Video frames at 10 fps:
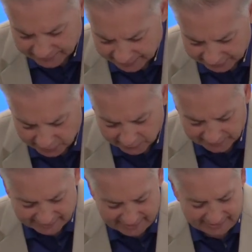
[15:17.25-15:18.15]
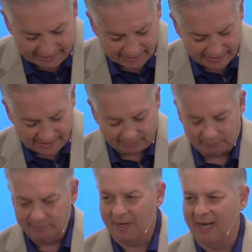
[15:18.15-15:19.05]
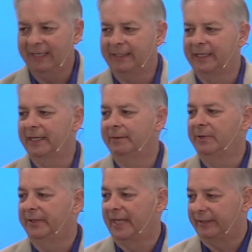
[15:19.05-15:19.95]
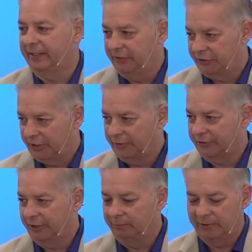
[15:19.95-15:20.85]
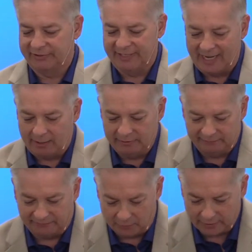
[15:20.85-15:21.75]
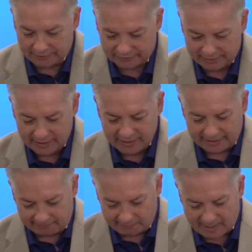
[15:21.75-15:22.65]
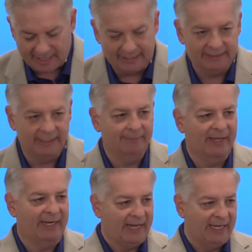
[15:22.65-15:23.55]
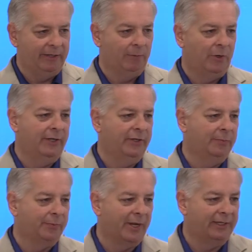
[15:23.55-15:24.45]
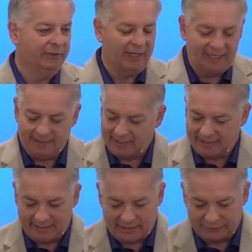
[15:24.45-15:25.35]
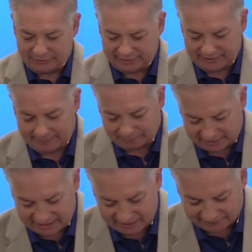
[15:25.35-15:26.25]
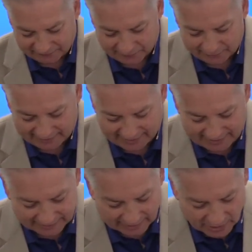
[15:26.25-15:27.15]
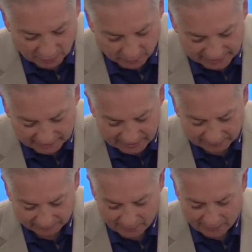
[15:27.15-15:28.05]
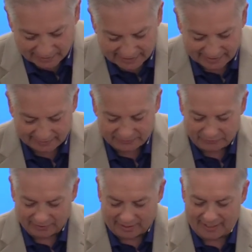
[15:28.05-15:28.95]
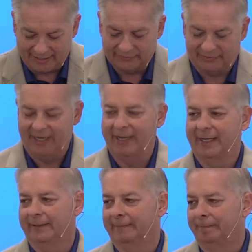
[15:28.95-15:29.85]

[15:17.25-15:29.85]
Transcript: they go to the king and remind him that the injunction was now in force. They remind him that anyone who prayed to anybody else except the king for 30 days was to be thrown into the lion's den.